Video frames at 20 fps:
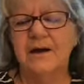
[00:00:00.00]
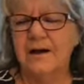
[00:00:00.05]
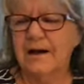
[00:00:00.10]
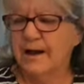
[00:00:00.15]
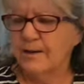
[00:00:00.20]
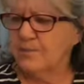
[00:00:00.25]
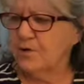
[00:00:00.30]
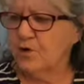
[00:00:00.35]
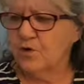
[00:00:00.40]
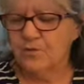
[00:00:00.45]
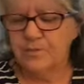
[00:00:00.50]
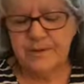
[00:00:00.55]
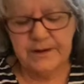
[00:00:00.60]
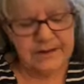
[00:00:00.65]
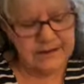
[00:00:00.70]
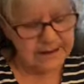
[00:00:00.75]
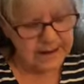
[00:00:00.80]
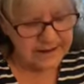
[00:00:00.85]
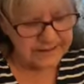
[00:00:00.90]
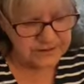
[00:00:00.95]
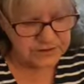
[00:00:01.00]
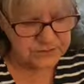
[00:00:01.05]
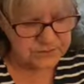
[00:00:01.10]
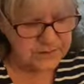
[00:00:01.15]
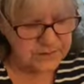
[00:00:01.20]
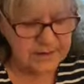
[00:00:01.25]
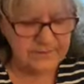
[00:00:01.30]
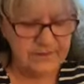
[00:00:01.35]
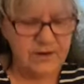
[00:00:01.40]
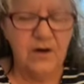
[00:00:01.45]
I'm hoping, I do
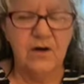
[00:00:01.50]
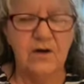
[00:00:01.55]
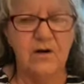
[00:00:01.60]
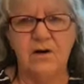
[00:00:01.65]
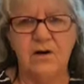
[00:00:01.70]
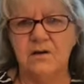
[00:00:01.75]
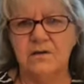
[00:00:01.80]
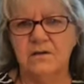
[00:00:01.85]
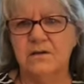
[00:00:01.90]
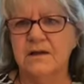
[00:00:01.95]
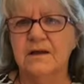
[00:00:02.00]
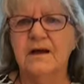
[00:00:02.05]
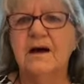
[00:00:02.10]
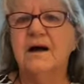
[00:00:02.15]
have a haul.